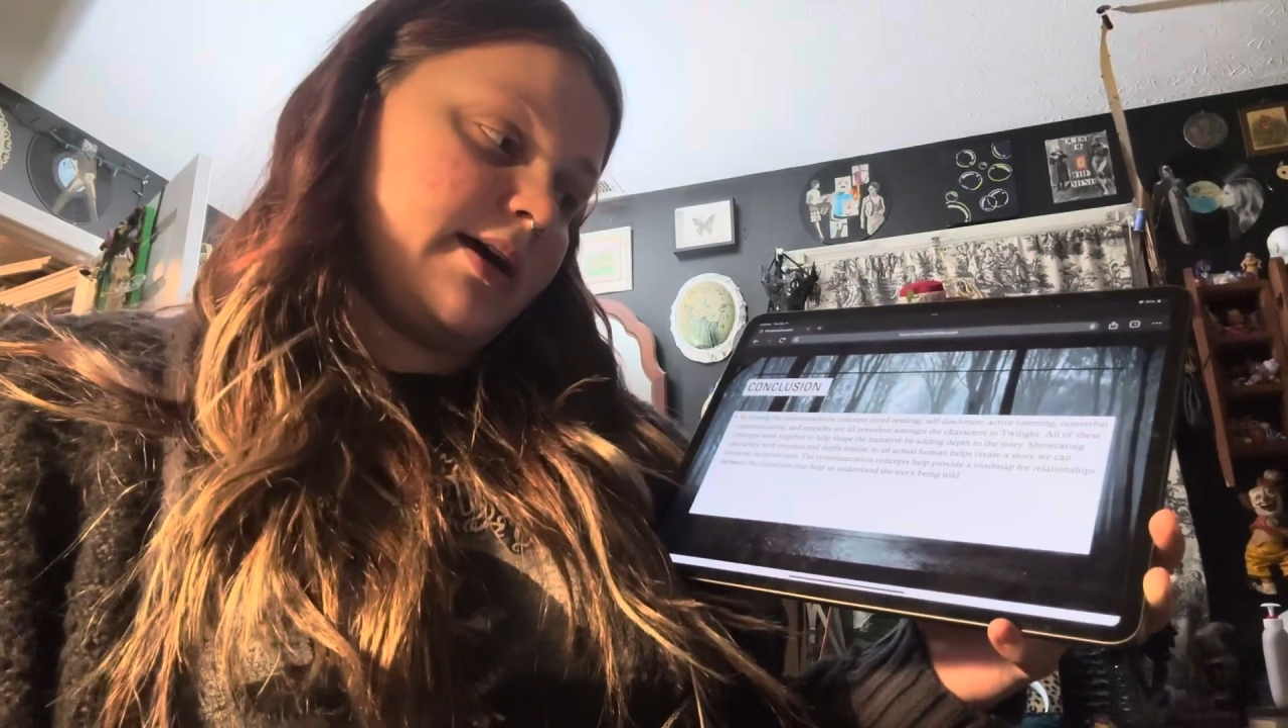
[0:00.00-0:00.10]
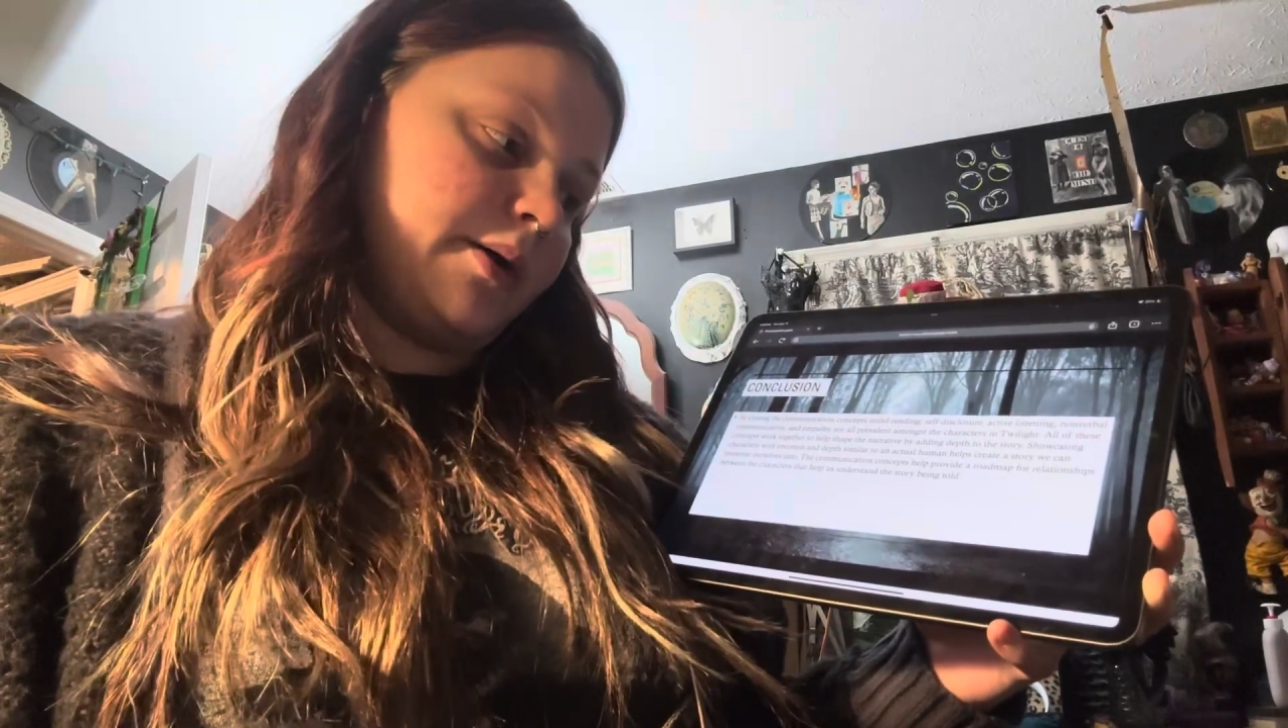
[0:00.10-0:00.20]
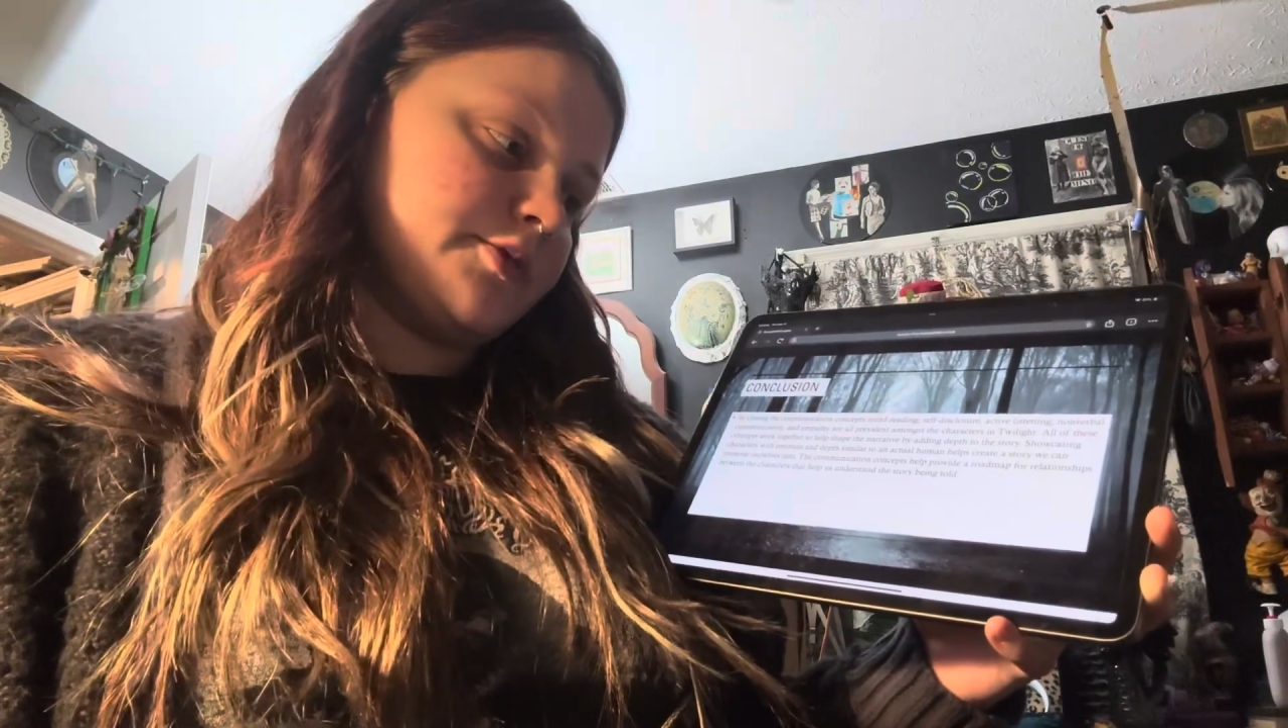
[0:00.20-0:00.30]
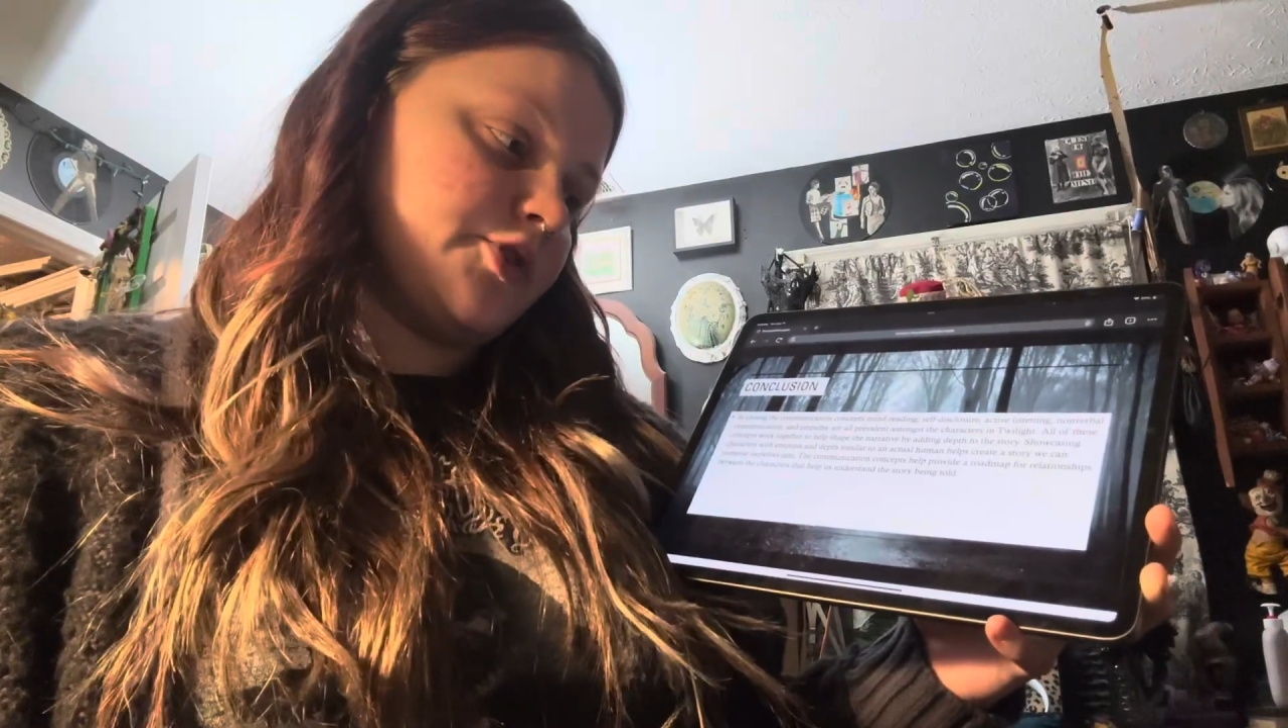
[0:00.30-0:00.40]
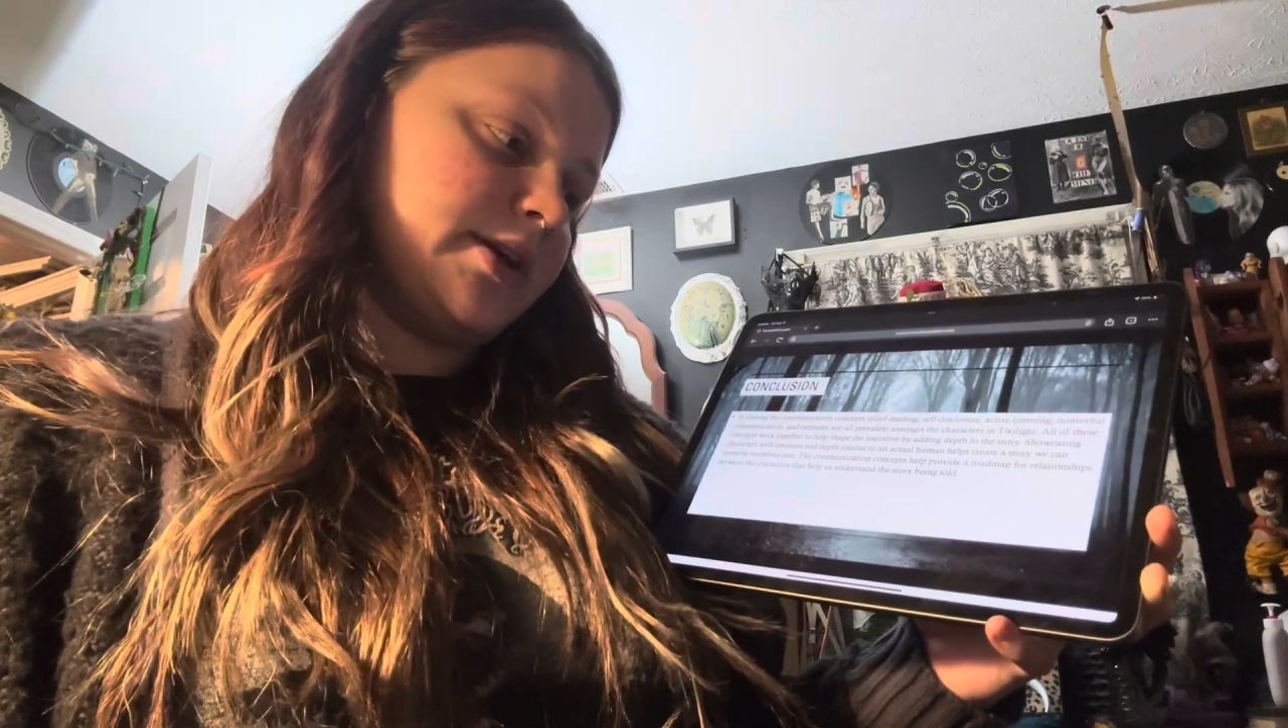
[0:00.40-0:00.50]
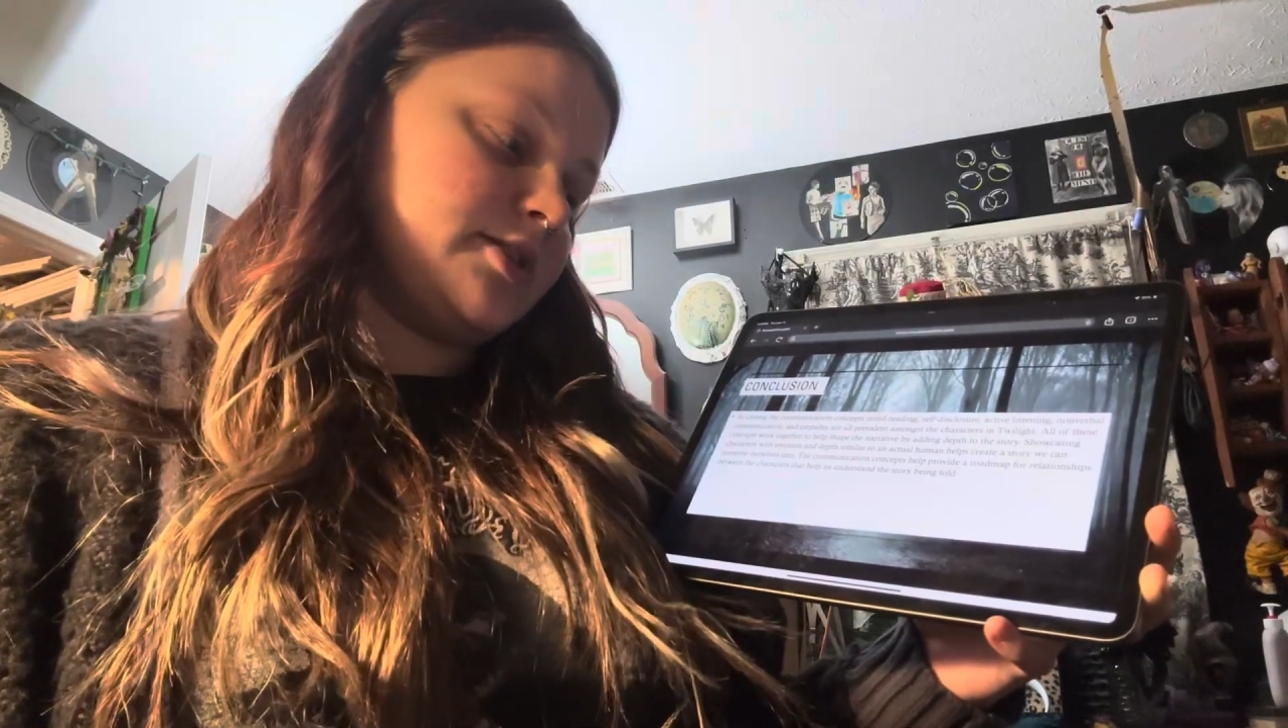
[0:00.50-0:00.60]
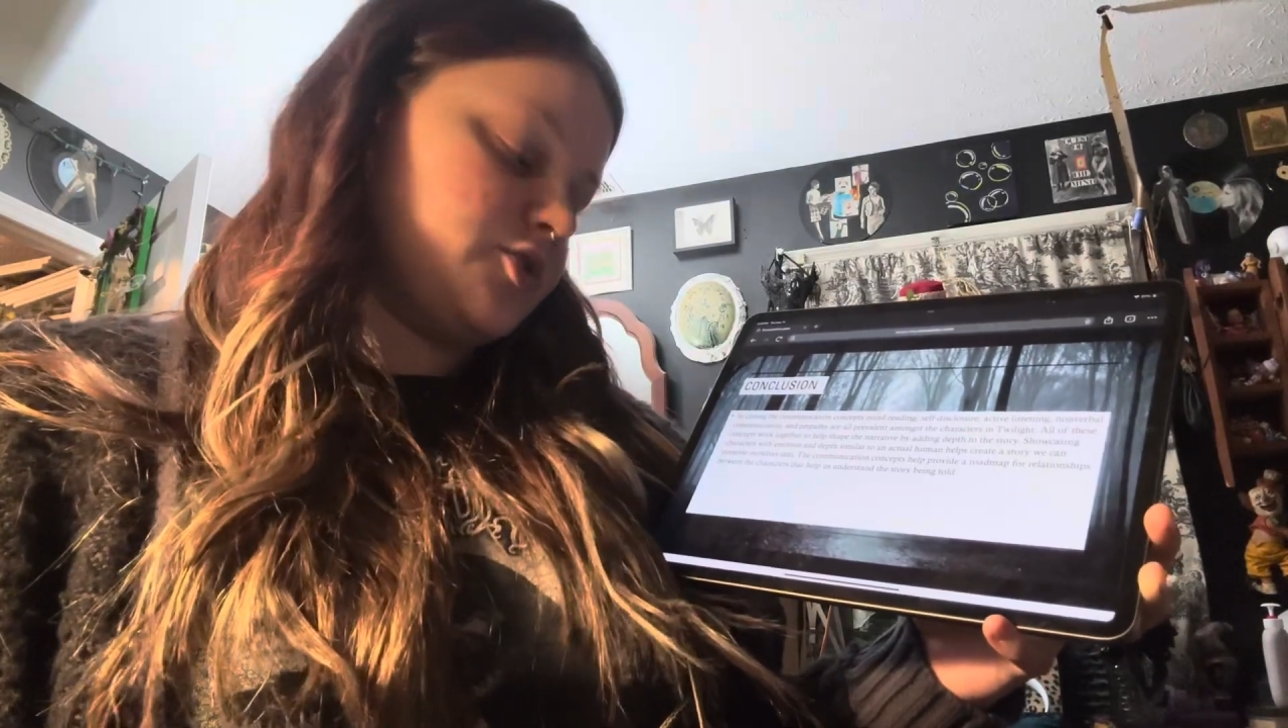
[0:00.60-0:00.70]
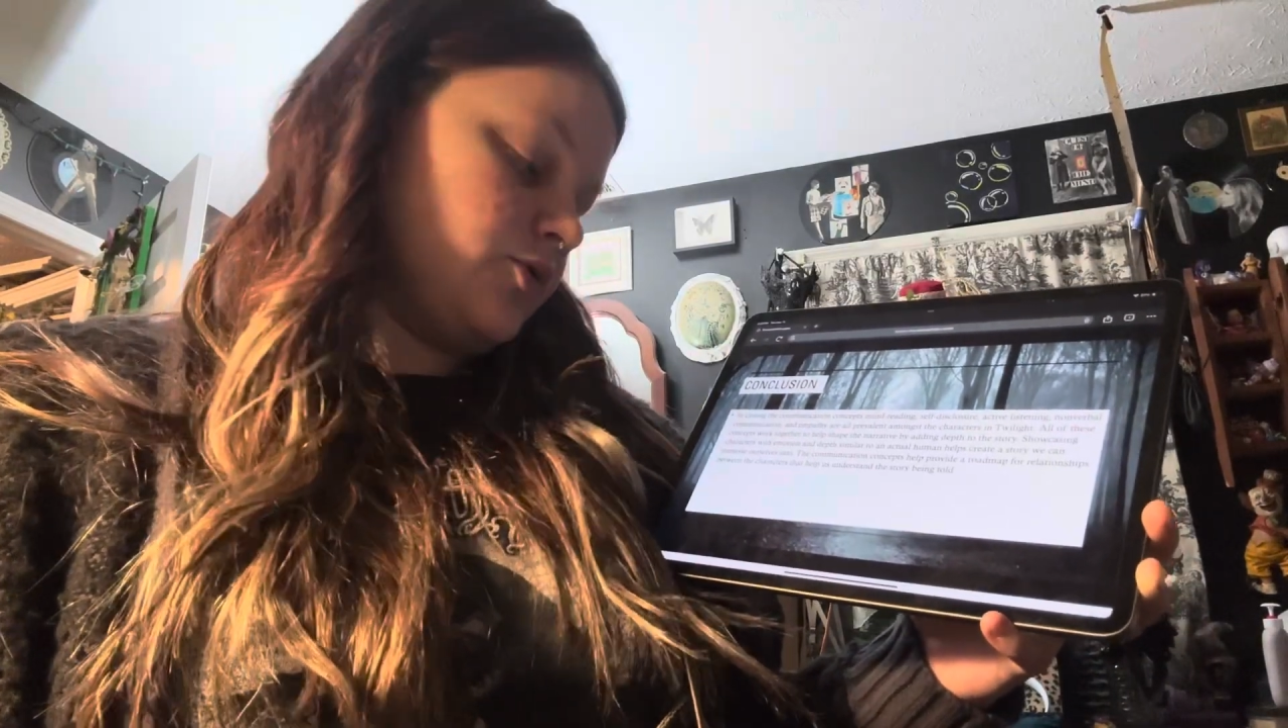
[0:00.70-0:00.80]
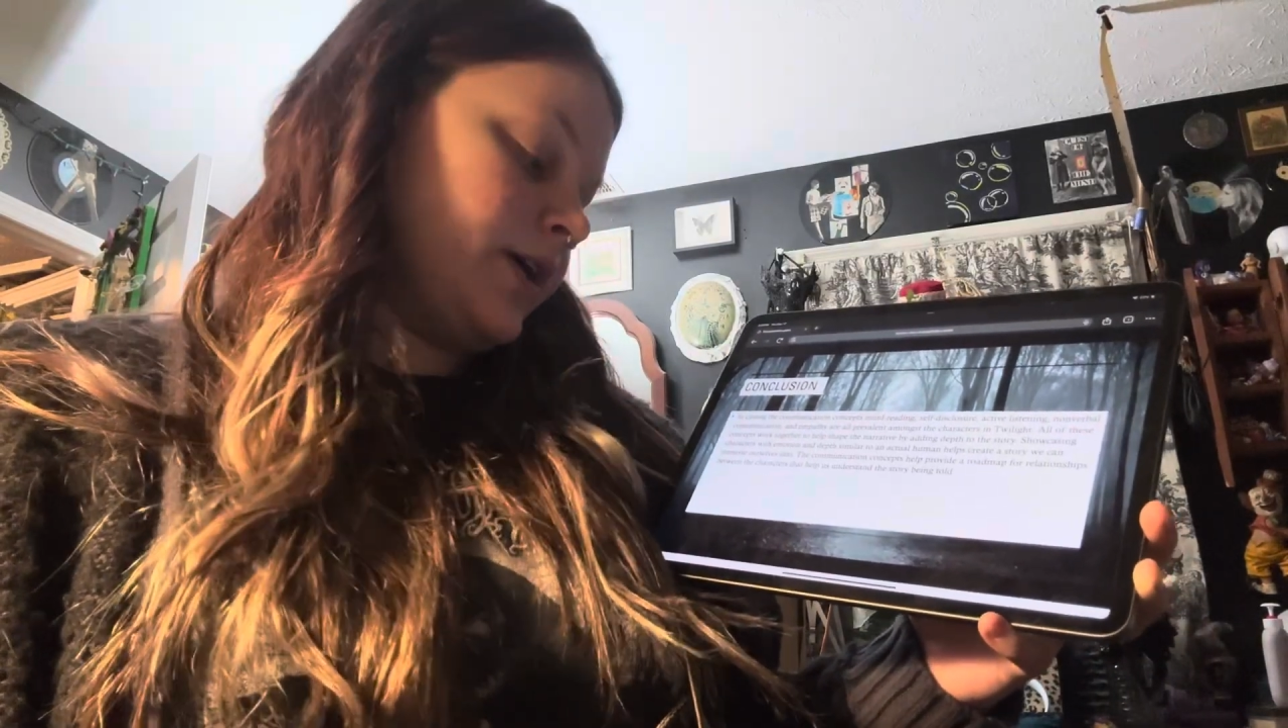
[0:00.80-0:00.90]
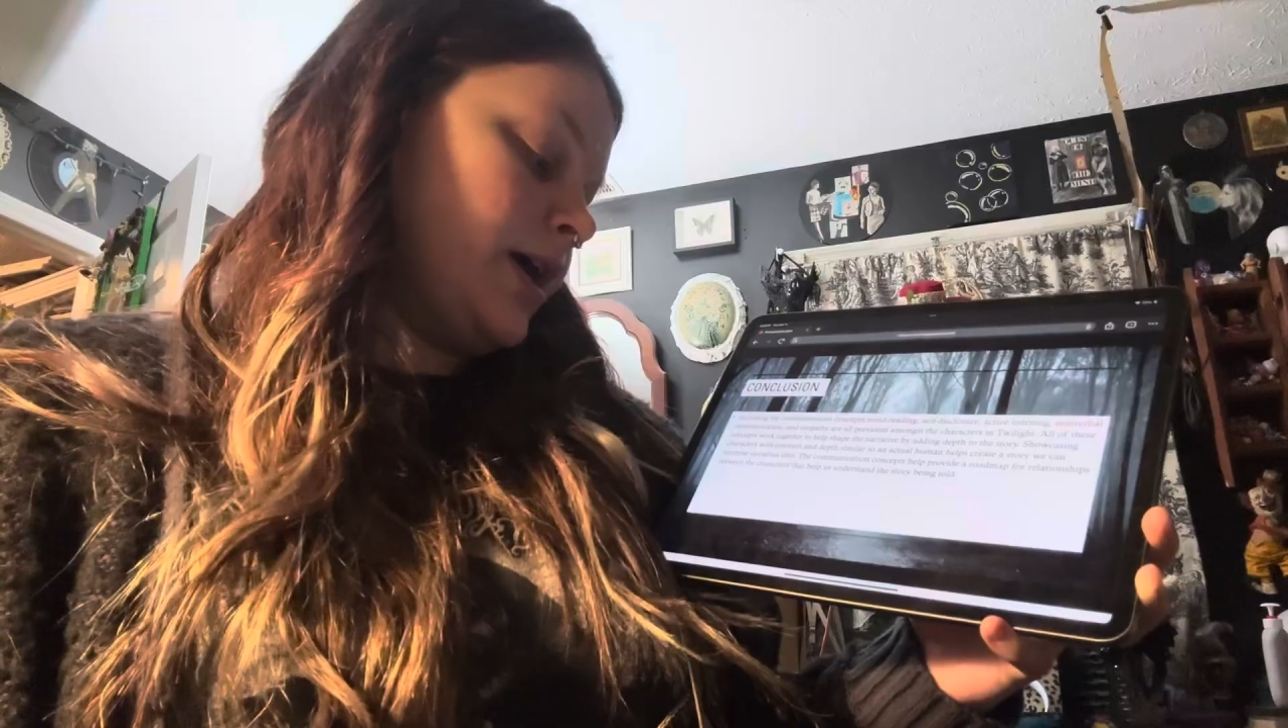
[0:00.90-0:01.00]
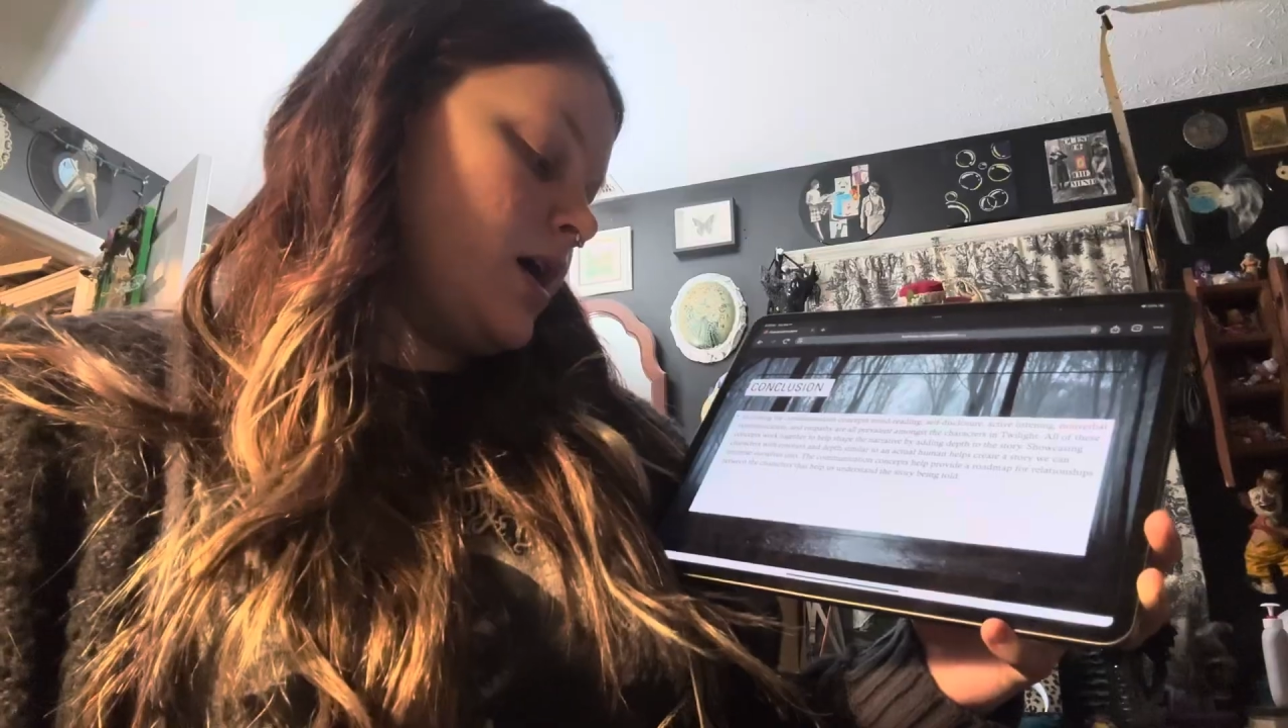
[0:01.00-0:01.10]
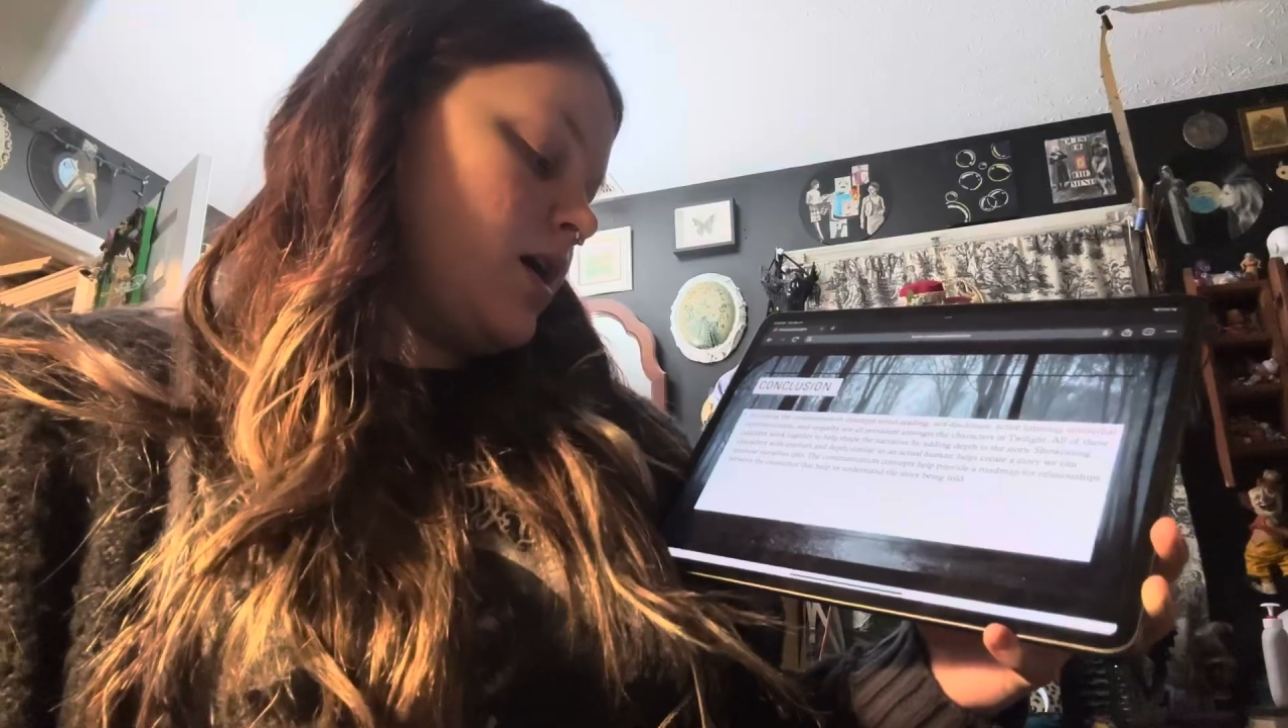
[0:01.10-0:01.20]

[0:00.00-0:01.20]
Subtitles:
helps create a story